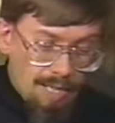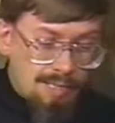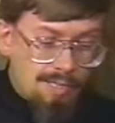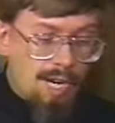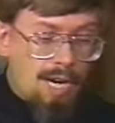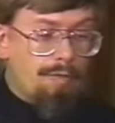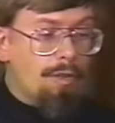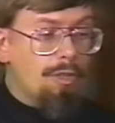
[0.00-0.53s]

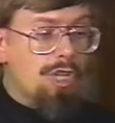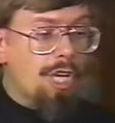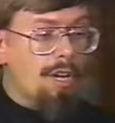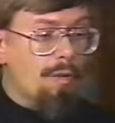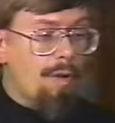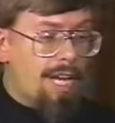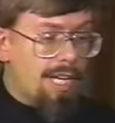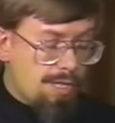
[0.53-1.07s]
several
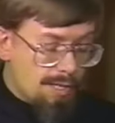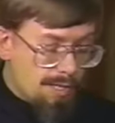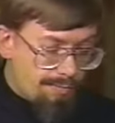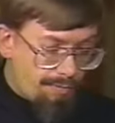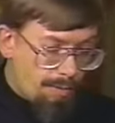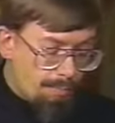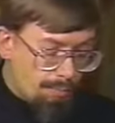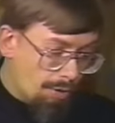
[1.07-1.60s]
generations
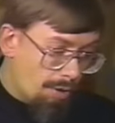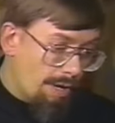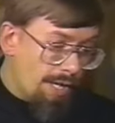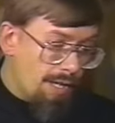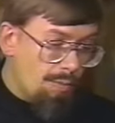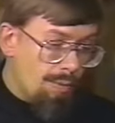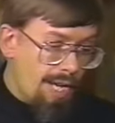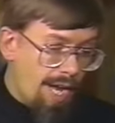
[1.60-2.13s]
from
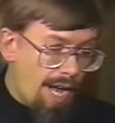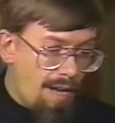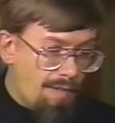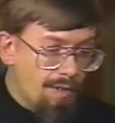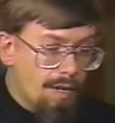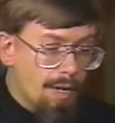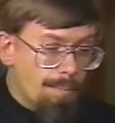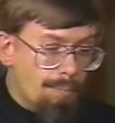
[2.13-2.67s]
Rurik, we
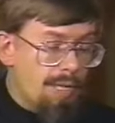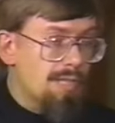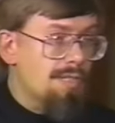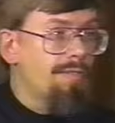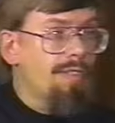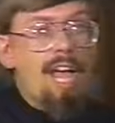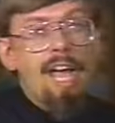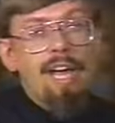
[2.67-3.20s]
have
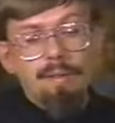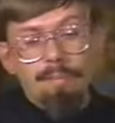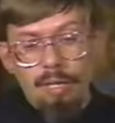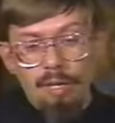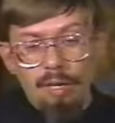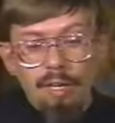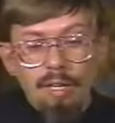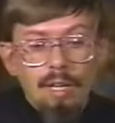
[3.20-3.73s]
Prince Vladimir.